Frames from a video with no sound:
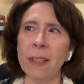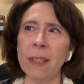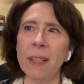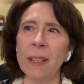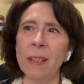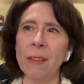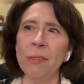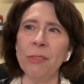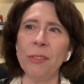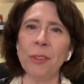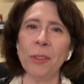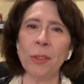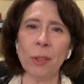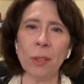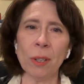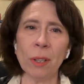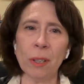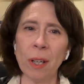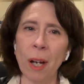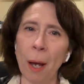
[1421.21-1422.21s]
if
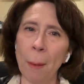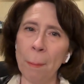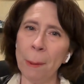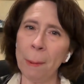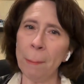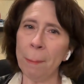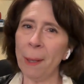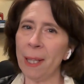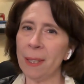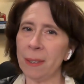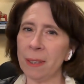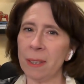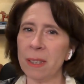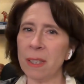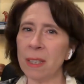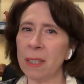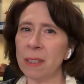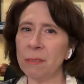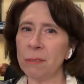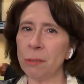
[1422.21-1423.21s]
you're copy
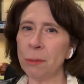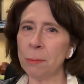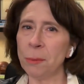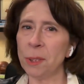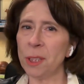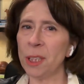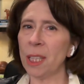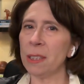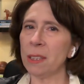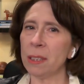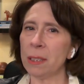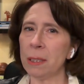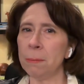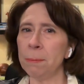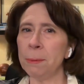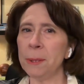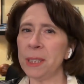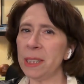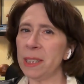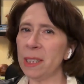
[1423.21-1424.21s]
pasting from
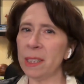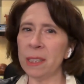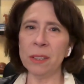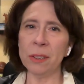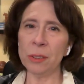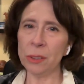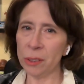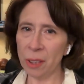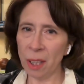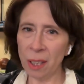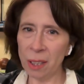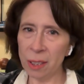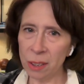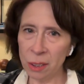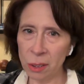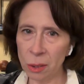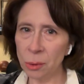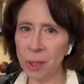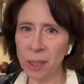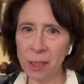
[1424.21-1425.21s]
ChatGPT, you're not
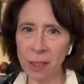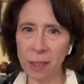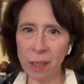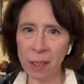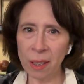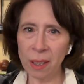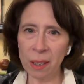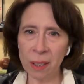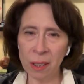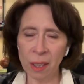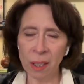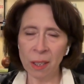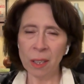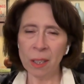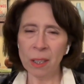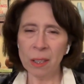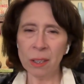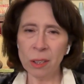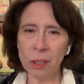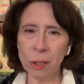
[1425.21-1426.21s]
doing the
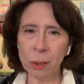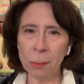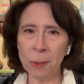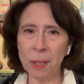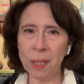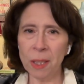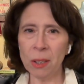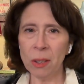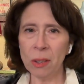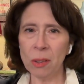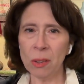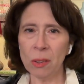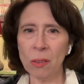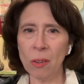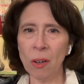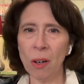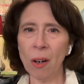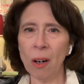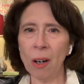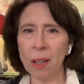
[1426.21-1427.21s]
human
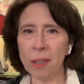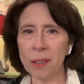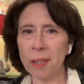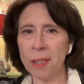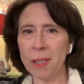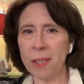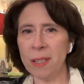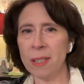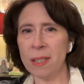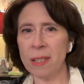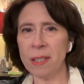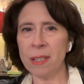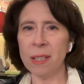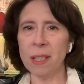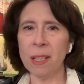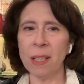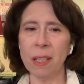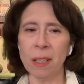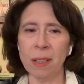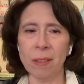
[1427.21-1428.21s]

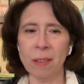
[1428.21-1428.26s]
authenticity.